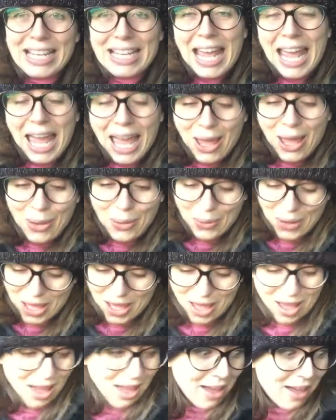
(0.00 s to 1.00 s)
now,
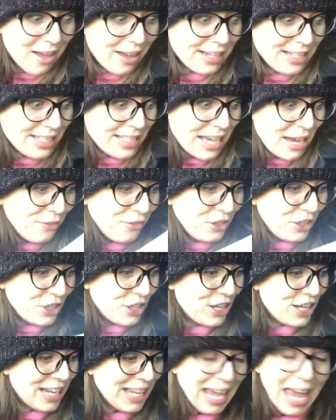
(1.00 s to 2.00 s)
I
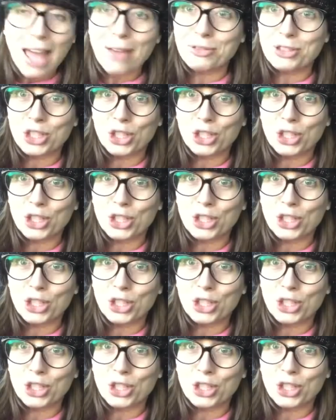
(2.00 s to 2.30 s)
definitely have